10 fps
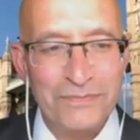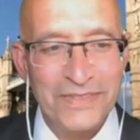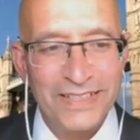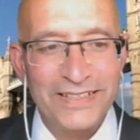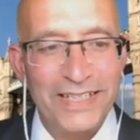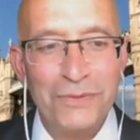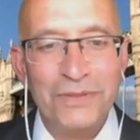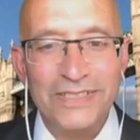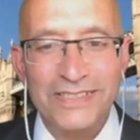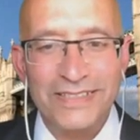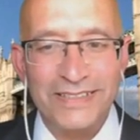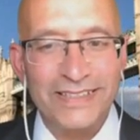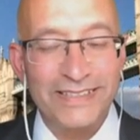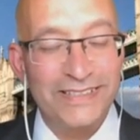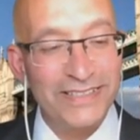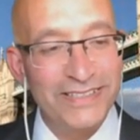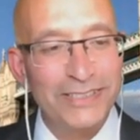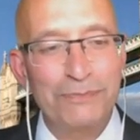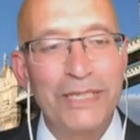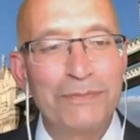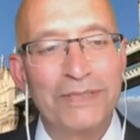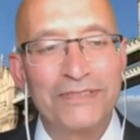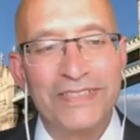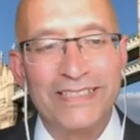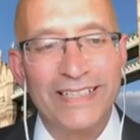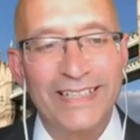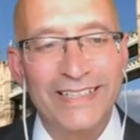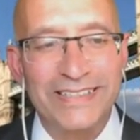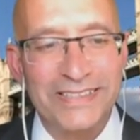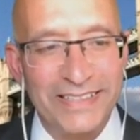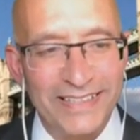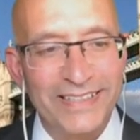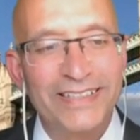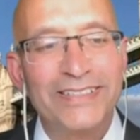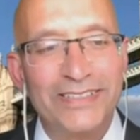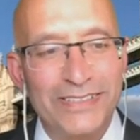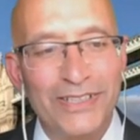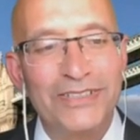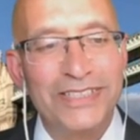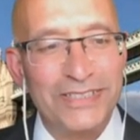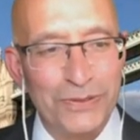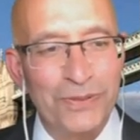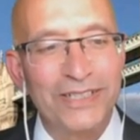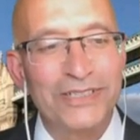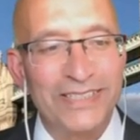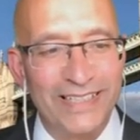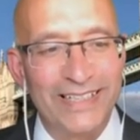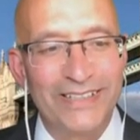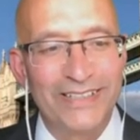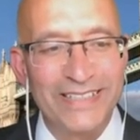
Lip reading: and that was that the indigenous people of these islands, the English, the Scottish, the Welsh, the Irish,